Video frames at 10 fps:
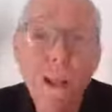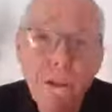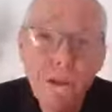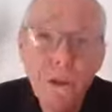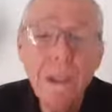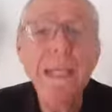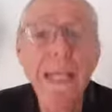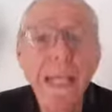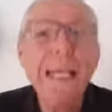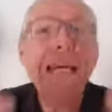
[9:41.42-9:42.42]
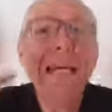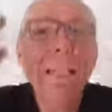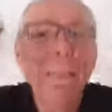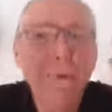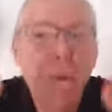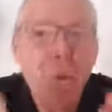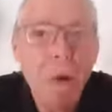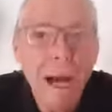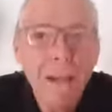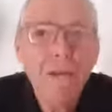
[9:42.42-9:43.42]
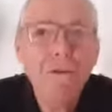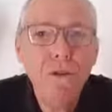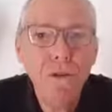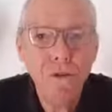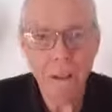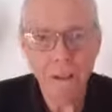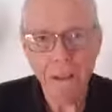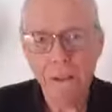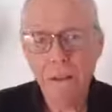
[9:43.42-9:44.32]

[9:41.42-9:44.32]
you think is the way to do it.